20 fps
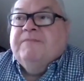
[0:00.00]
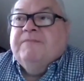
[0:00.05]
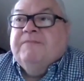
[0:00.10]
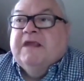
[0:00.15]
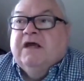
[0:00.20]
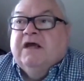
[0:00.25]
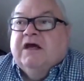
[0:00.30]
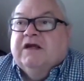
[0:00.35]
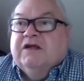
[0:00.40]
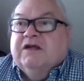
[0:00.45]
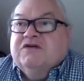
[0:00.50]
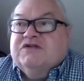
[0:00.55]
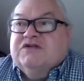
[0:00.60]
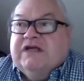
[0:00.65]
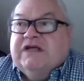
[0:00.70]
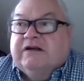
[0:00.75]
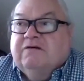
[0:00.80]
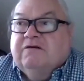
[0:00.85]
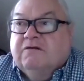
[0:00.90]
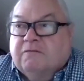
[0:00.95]
you said,
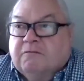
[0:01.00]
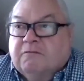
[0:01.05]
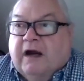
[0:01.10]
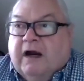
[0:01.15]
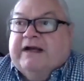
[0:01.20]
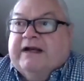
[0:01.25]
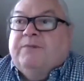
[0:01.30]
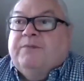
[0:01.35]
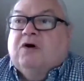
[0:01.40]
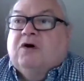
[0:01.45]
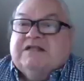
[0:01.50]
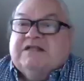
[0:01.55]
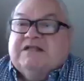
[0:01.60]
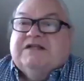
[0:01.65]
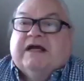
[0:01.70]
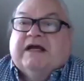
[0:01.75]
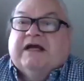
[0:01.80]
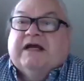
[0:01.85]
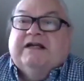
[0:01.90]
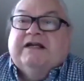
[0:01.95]
write a poem
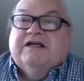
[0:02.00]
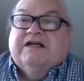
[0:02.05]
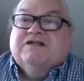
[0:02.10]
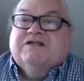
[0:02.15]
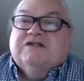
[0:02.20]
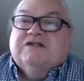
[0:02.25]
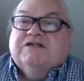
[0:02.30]
every day,